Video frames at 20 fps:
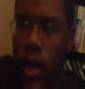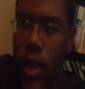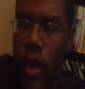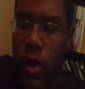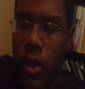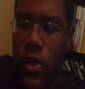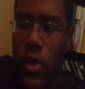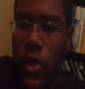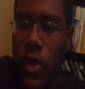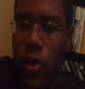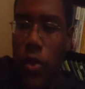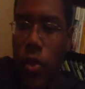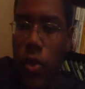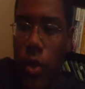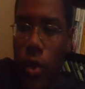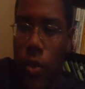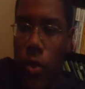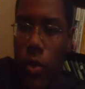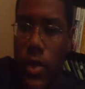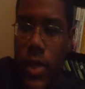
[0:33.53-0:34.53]
Killzone
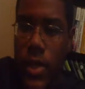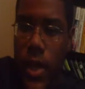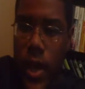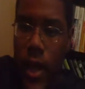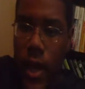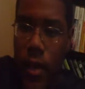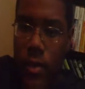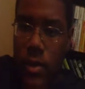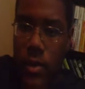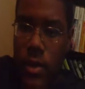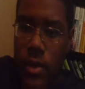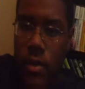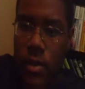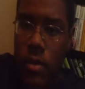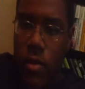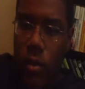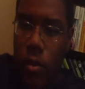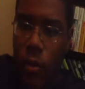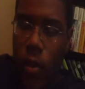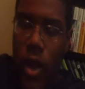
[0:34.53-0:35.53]
3 was announced.
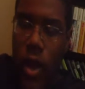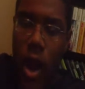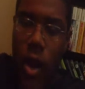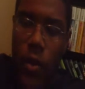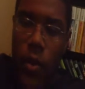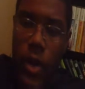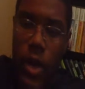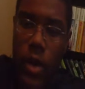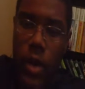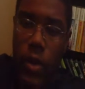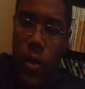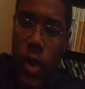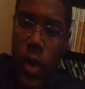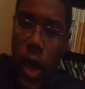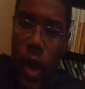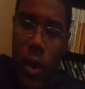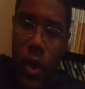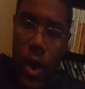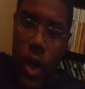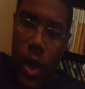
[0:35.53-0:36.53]
We already knew
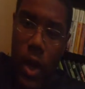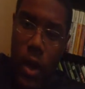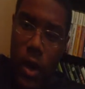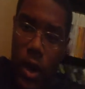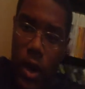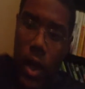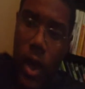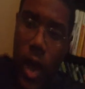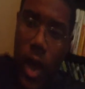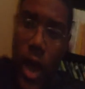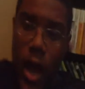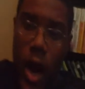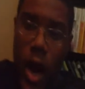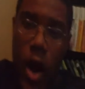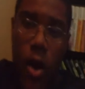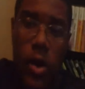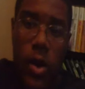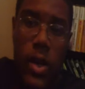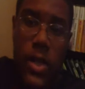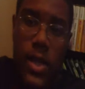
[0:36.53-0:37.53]
that on the internet,
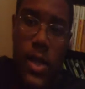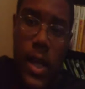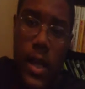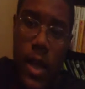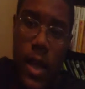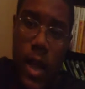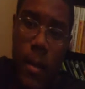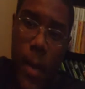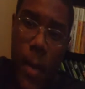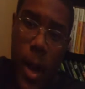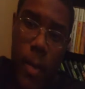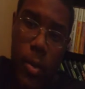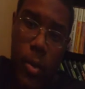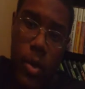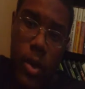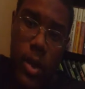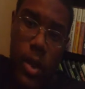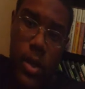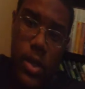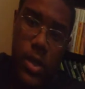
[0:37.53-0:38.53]
and I already said that in my
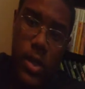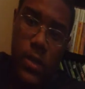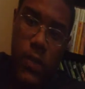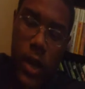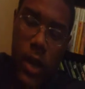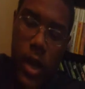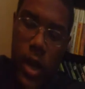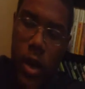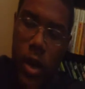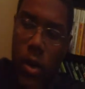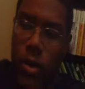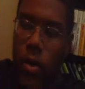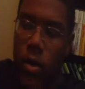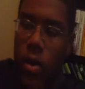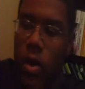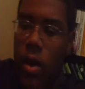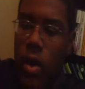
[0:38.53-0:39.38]
predictions video.